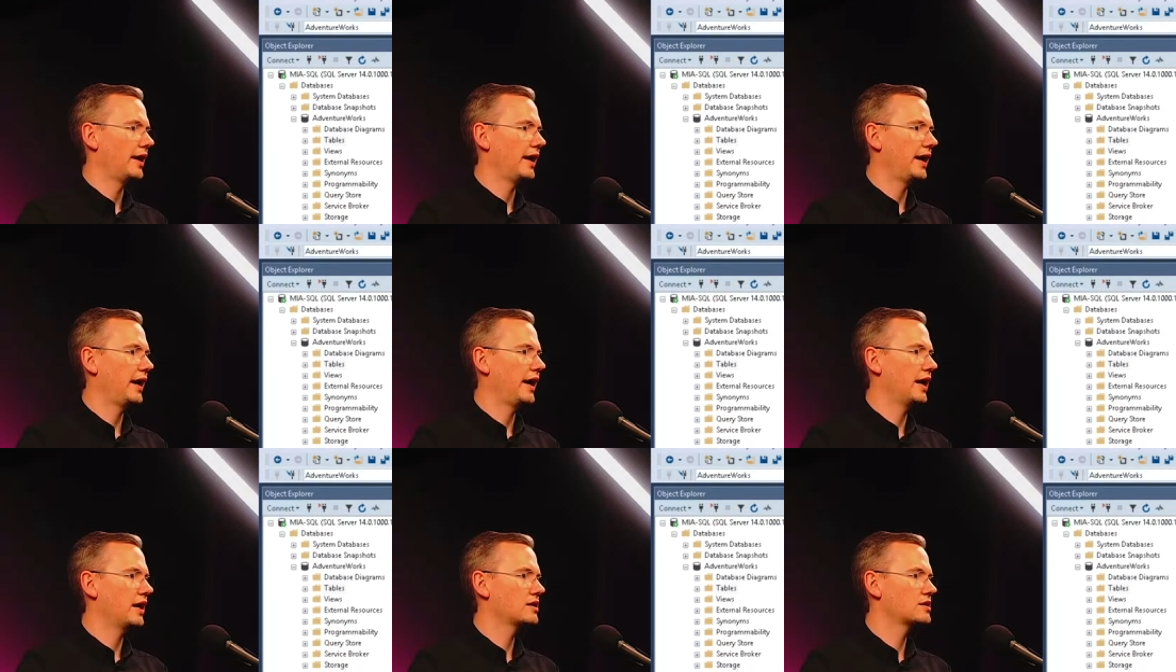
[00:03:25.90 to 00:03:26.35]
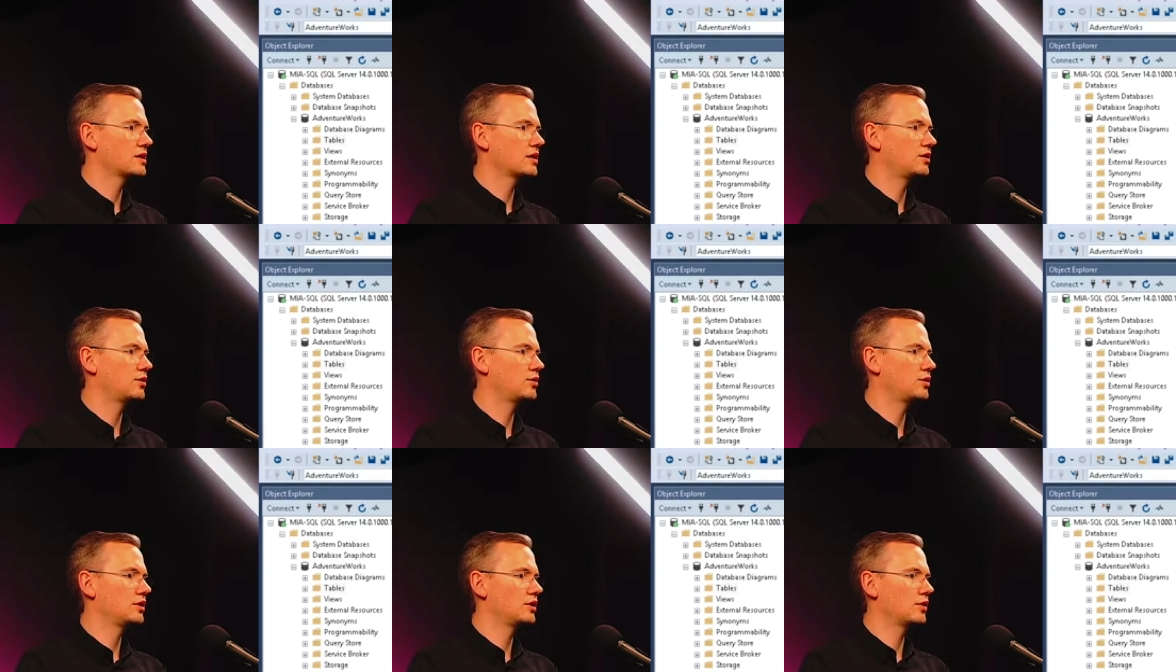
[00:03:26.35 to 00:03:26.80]

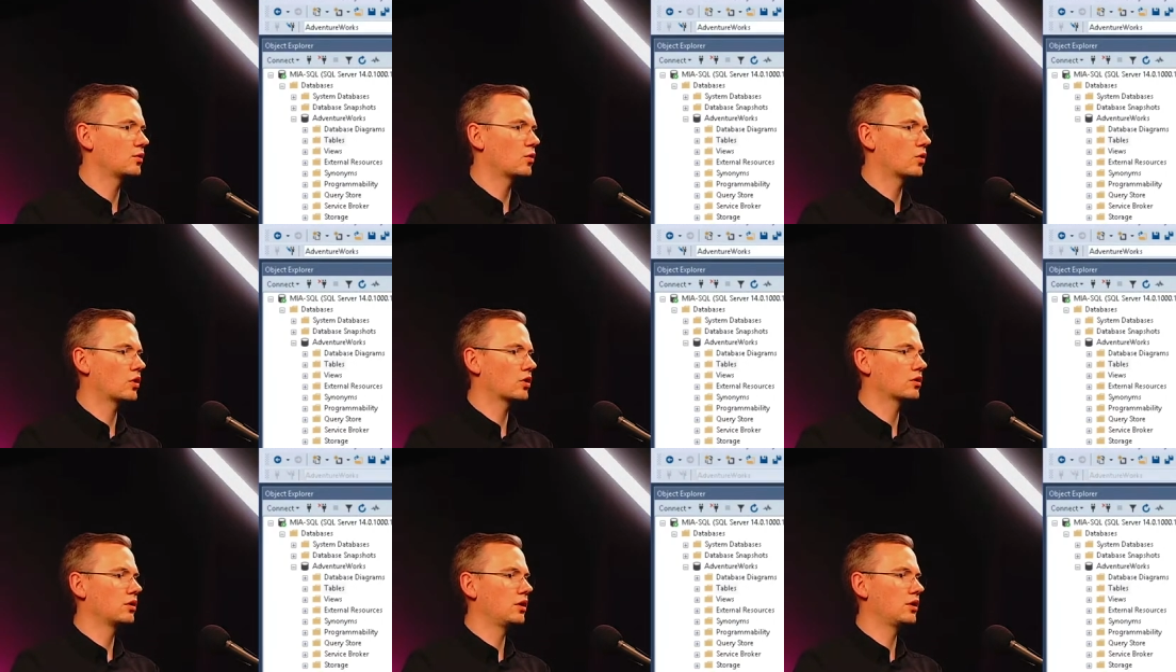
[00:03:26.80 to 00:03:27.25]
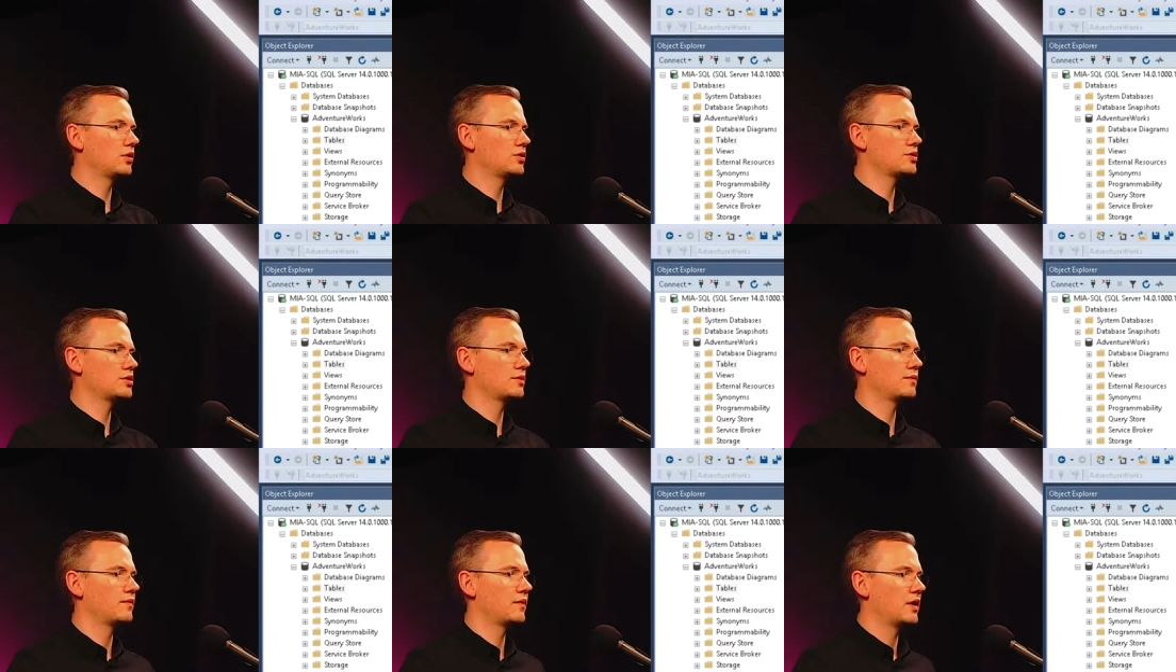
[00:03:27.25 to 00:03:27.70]
executing the workload,
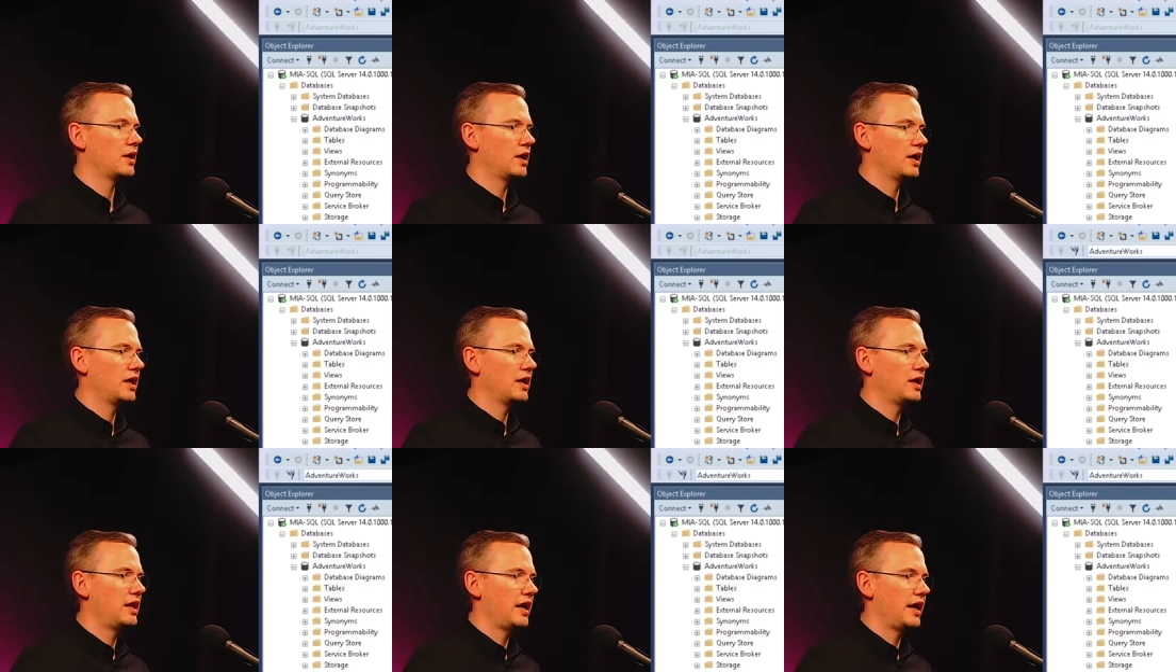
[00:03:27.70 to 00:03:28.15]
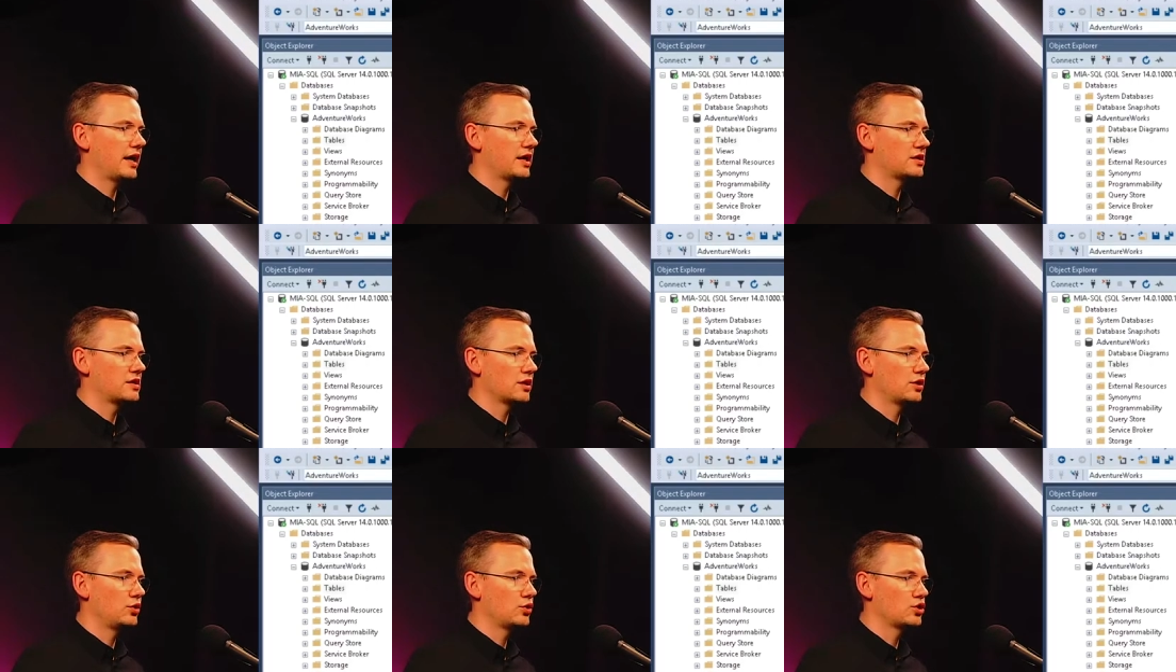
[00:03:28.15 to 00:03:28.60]
the
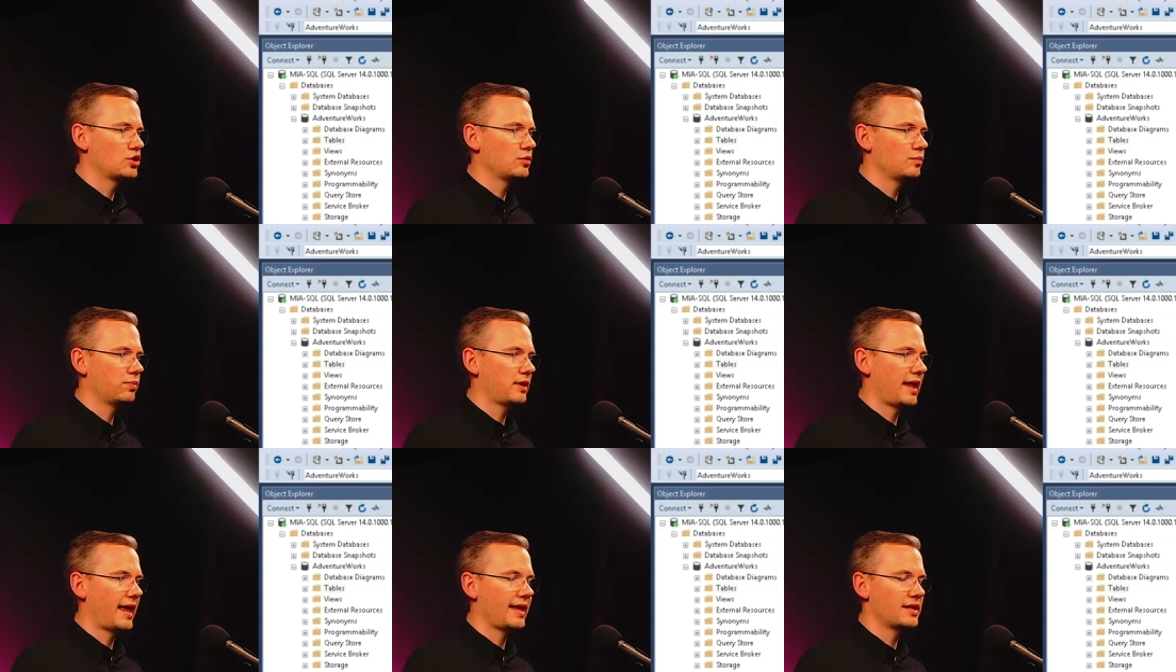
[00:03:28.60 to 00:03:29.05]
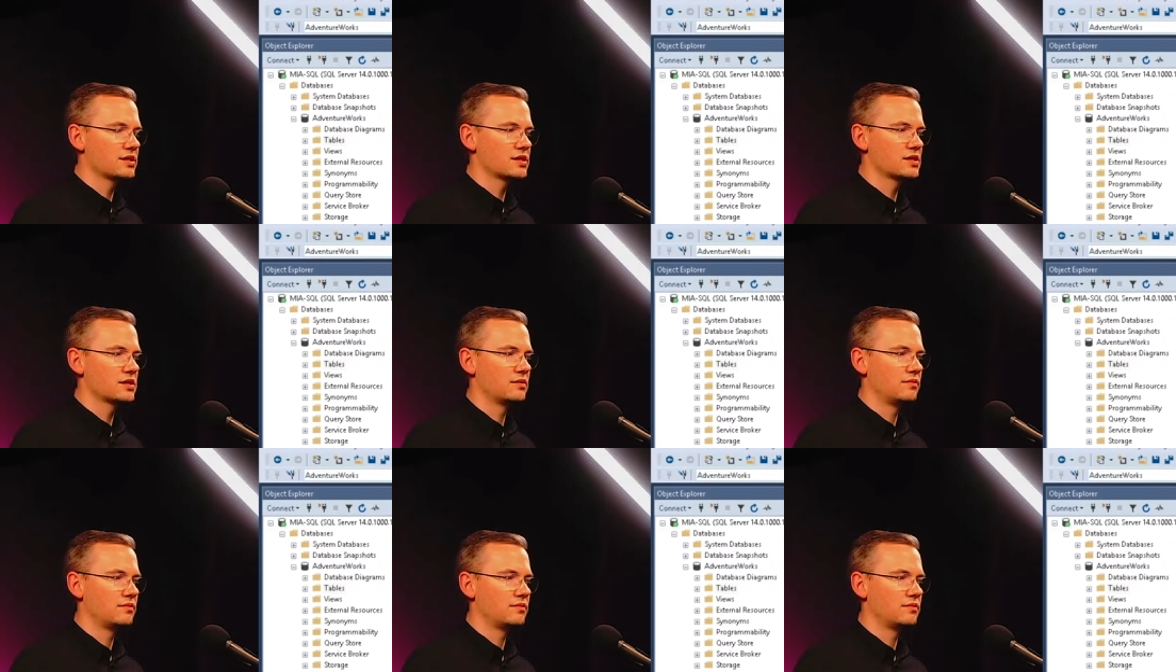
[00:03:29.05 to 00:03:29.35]
execution plans,